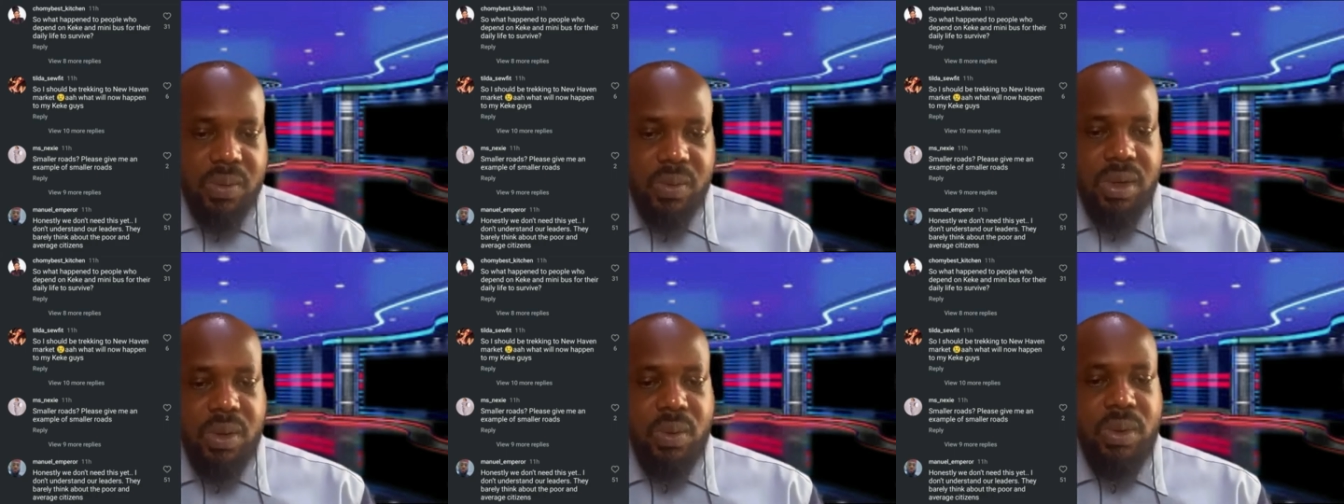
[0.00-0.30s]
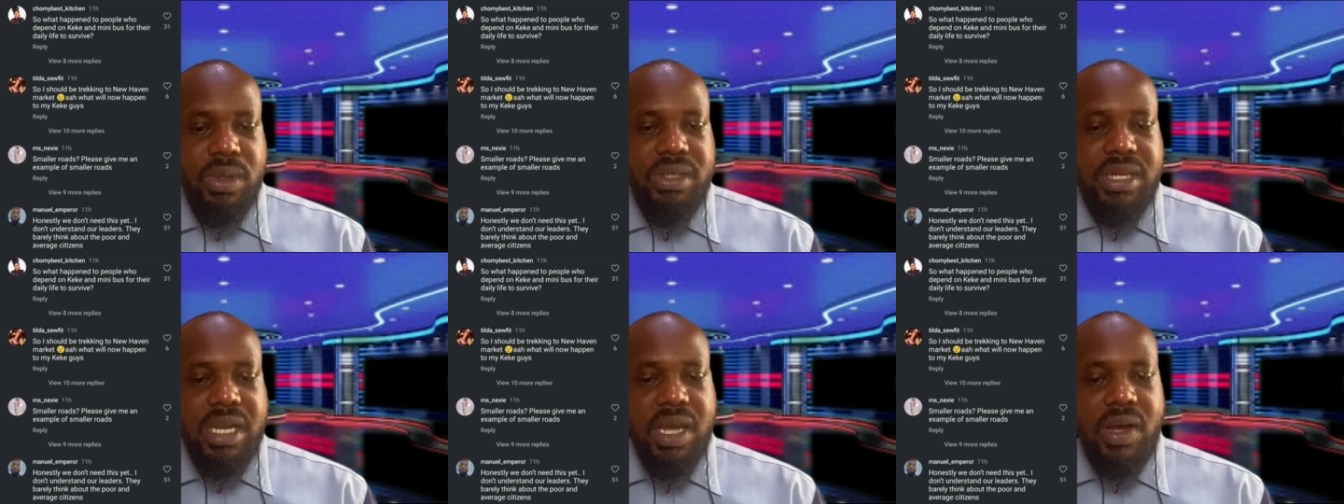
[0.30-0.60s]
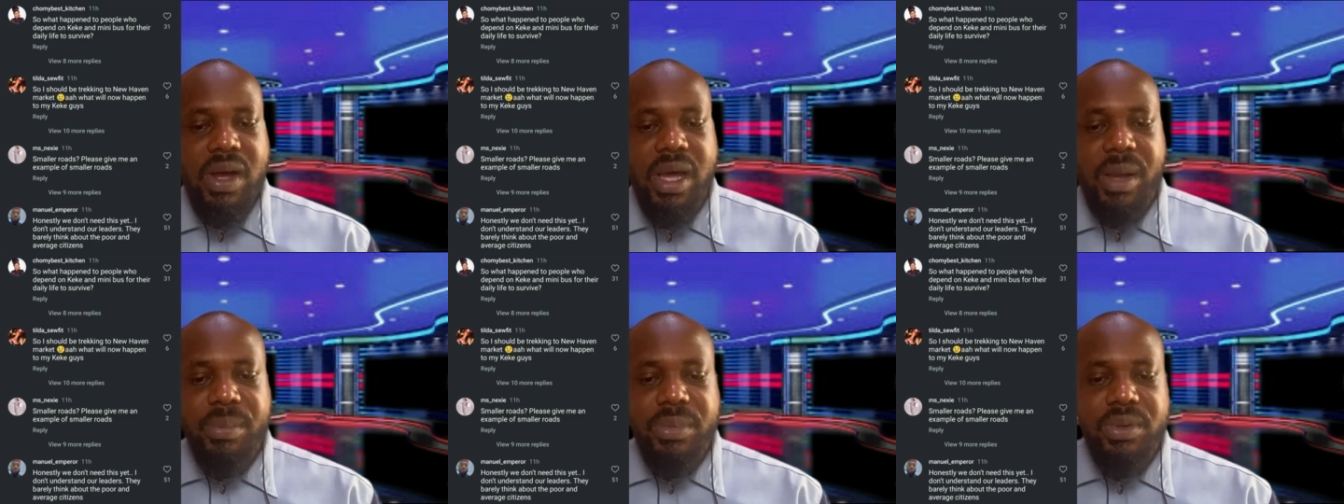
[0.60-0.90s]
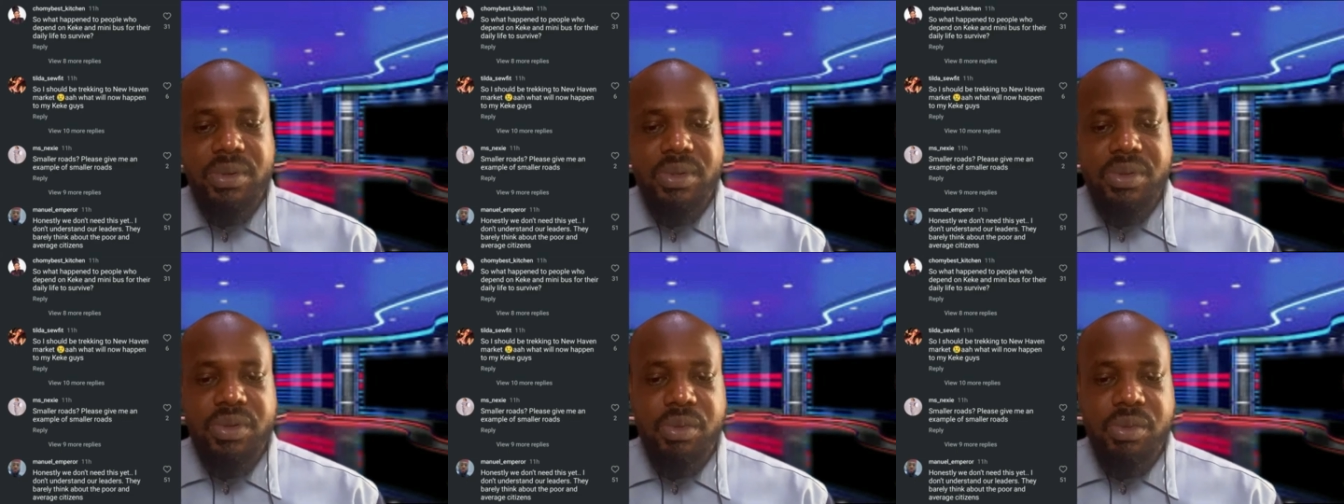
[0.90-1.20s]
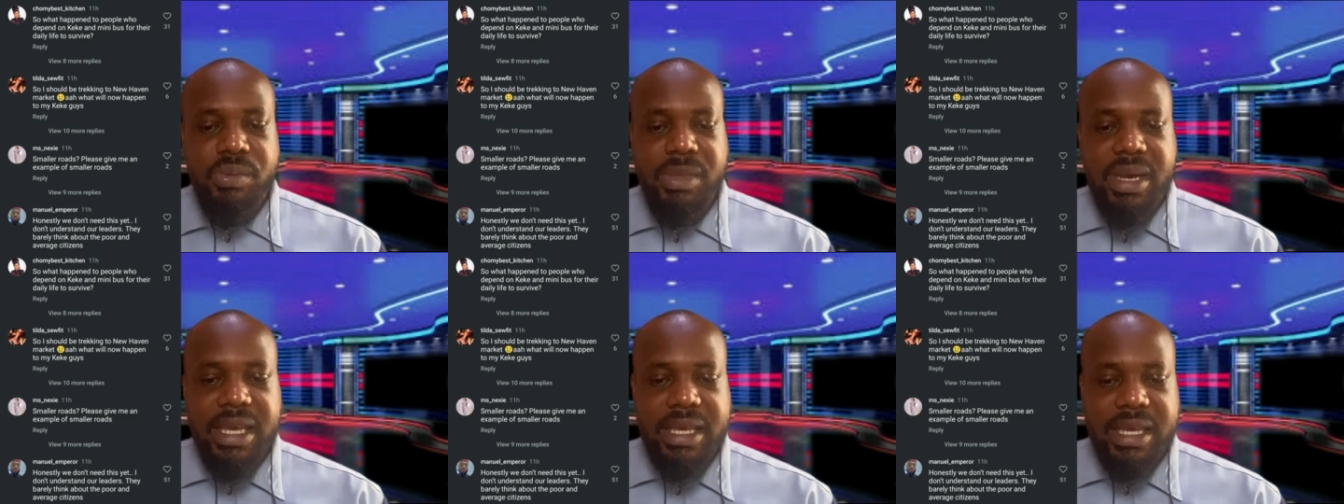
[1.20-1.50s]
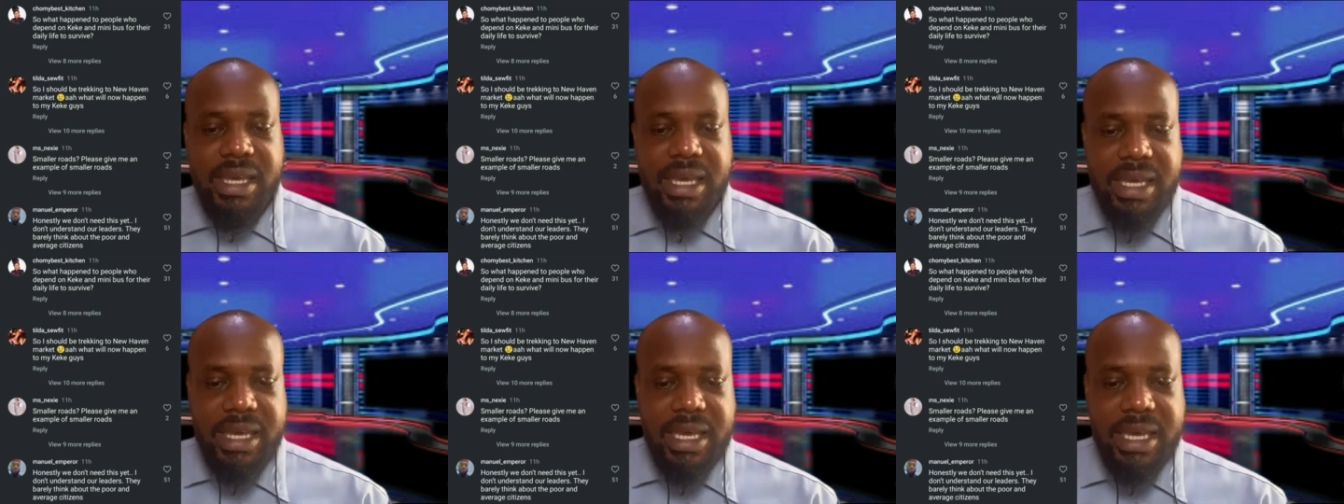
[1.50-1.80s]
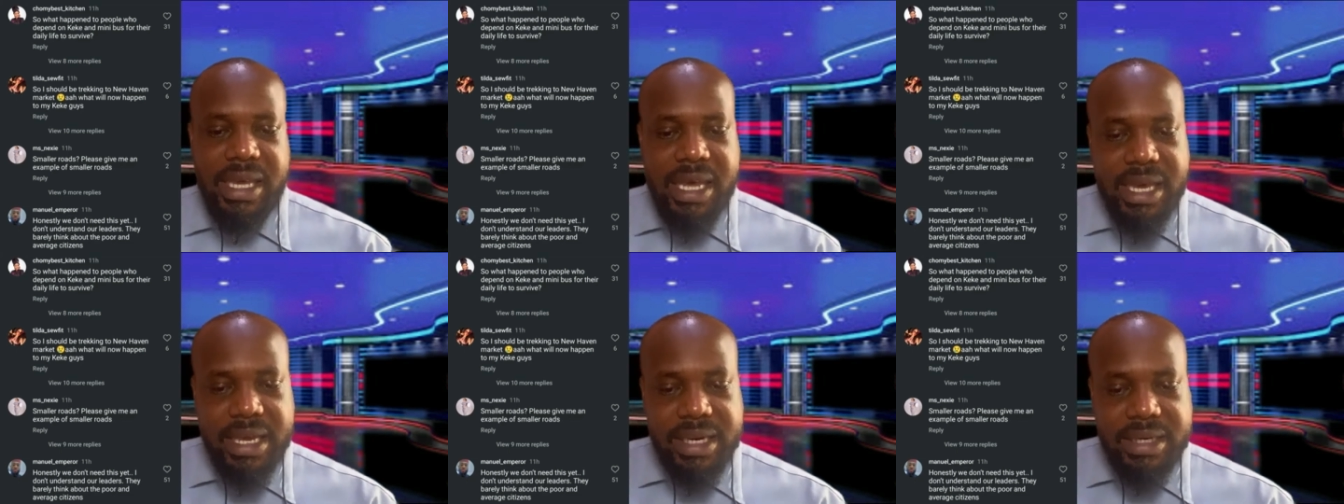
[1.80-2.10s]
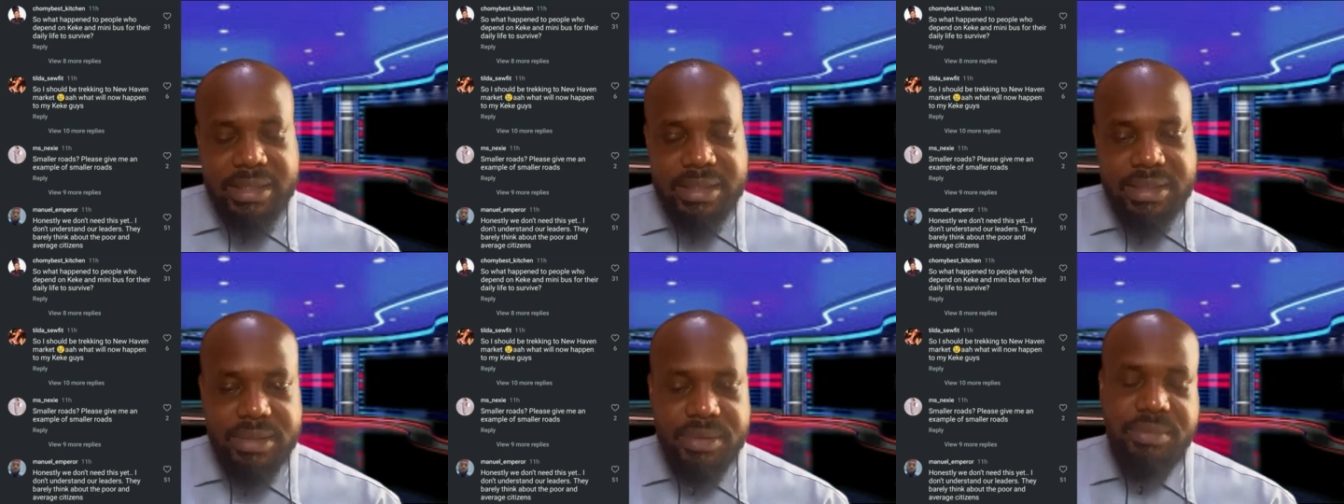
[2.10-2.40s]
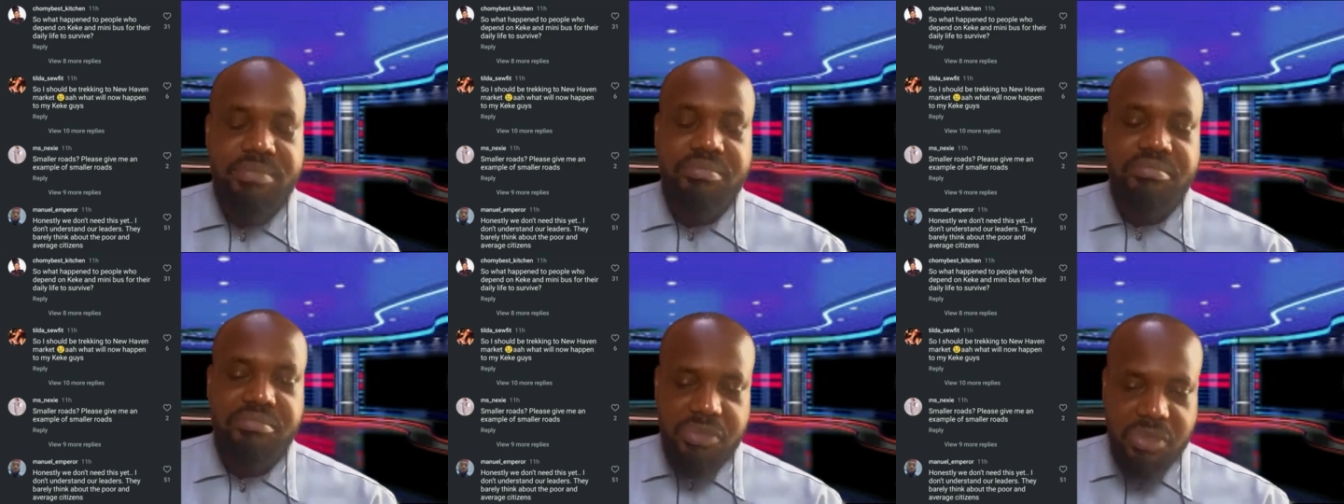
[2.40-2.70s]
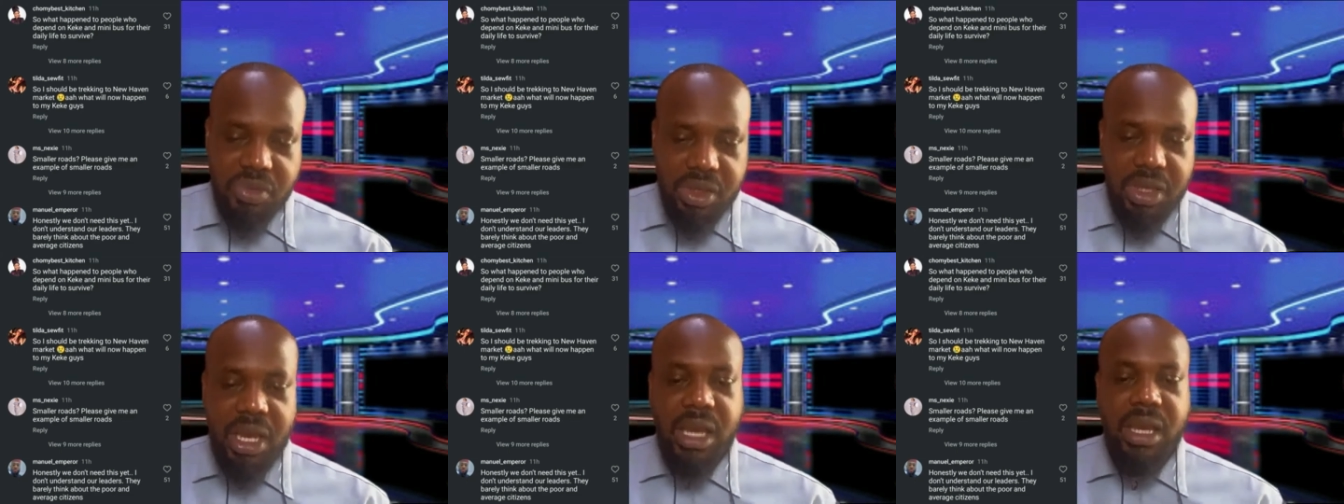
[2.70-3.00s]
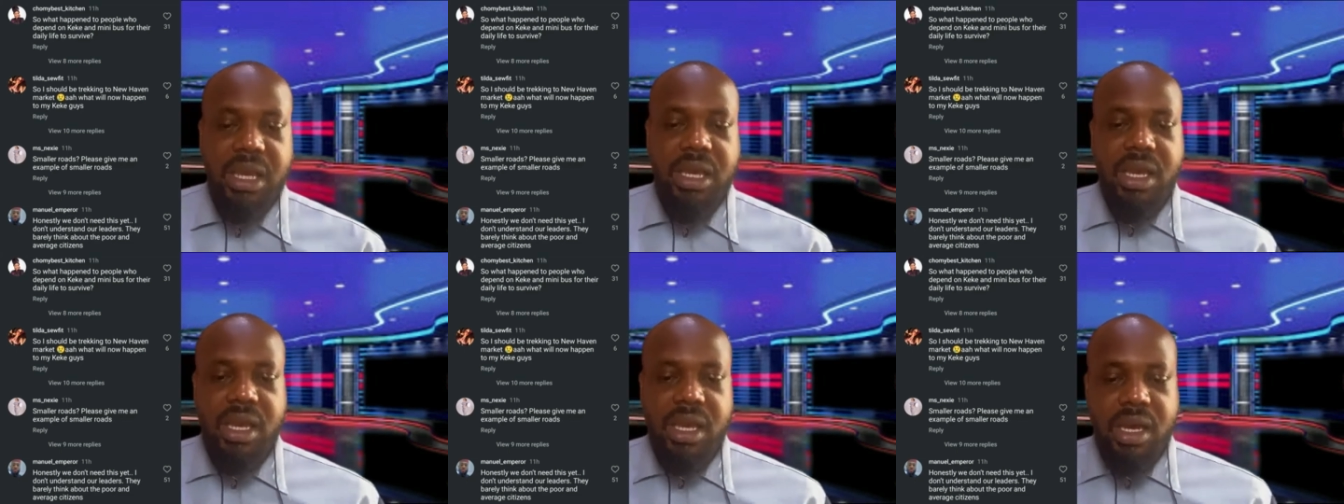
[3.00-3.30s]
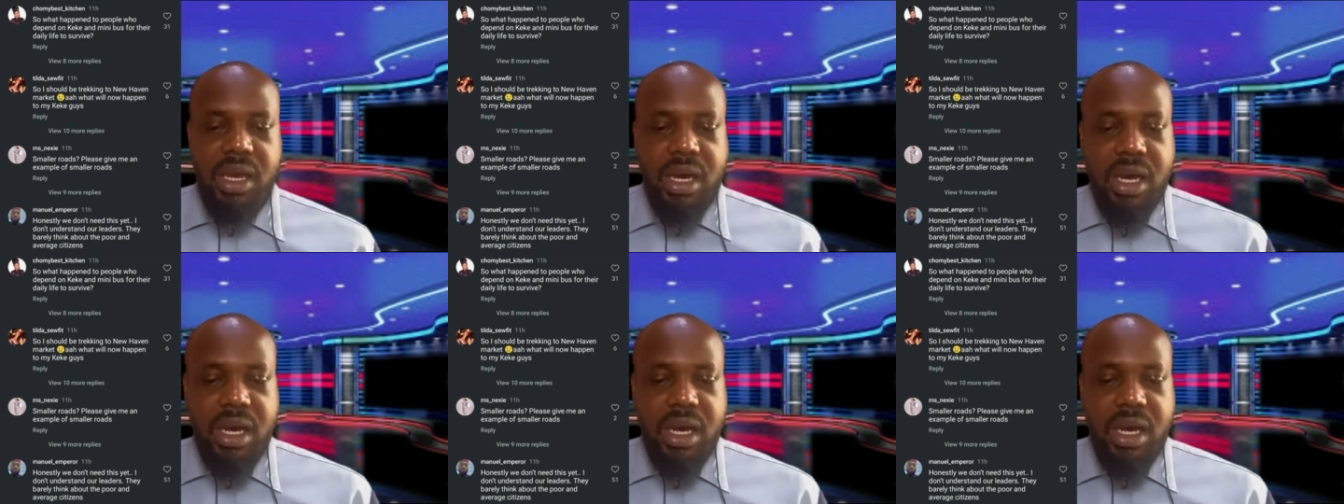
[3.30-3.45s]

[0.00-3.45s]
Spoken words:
What will now happen to my keke guys? Okay,